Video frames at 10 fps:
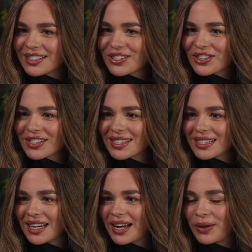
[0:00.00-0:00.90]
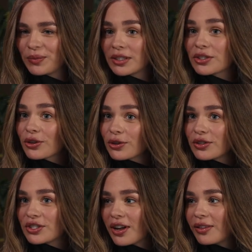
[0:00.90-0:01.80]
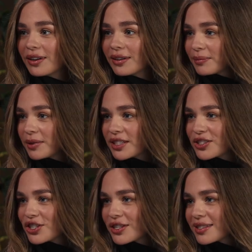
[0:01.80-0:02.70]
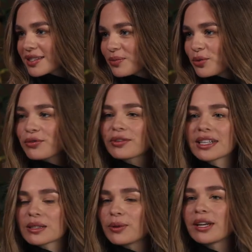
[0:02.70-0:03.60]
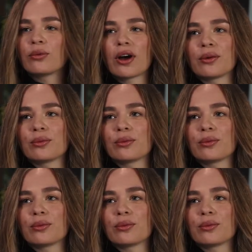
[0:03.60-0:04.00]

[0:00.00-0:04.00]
just introduce each other and let's just briefly explain